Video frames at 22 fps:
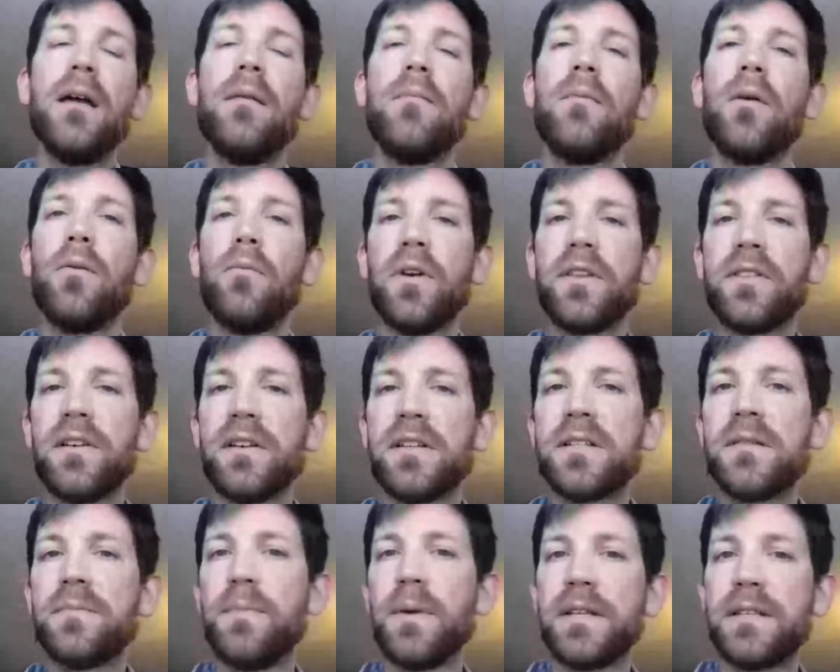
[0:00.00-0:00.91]
but with a
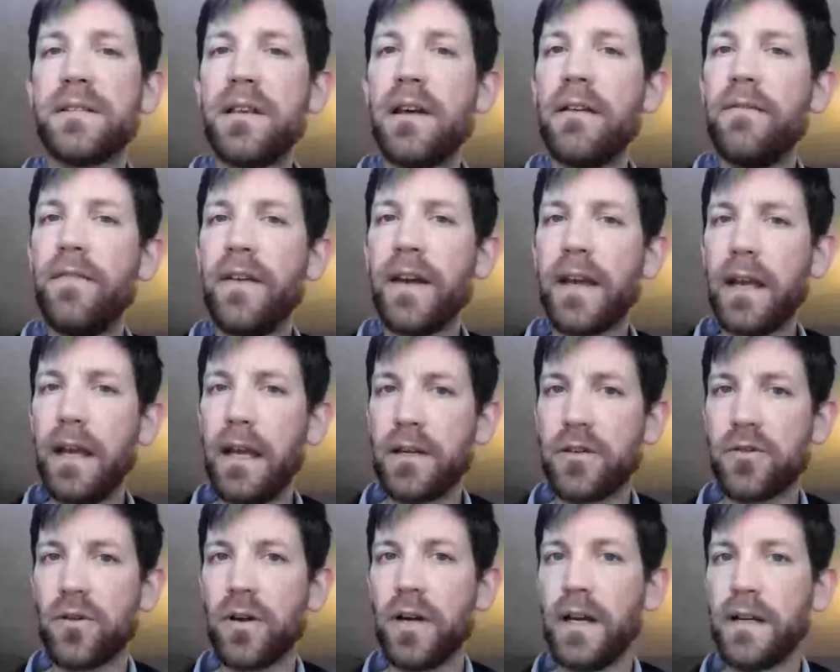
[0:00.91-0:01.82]
specific
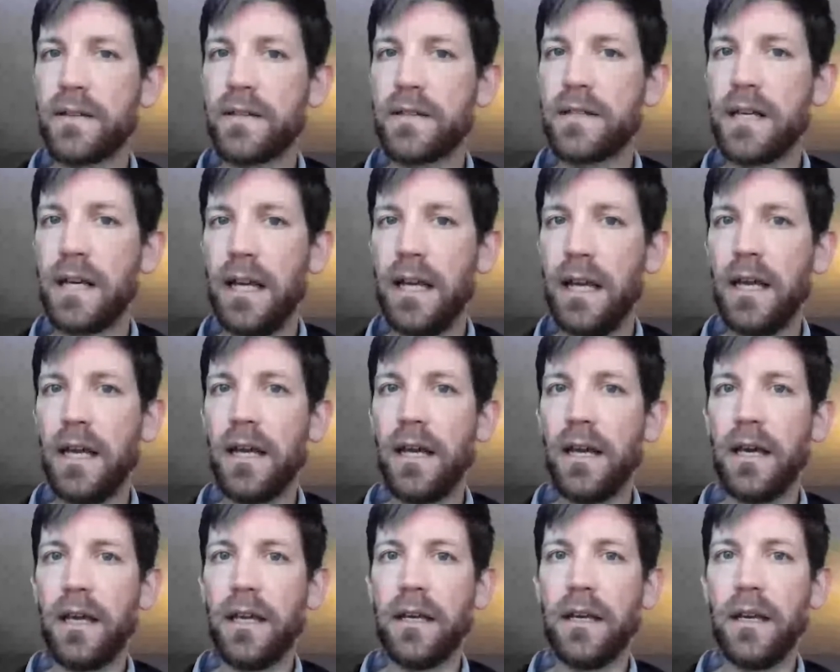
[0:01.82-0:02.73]
interest
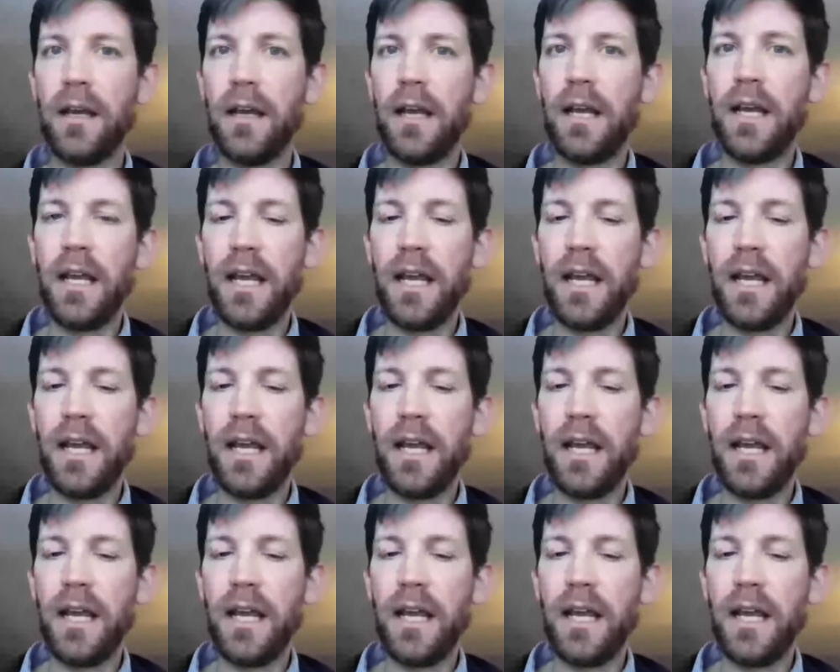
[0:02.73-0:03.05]
in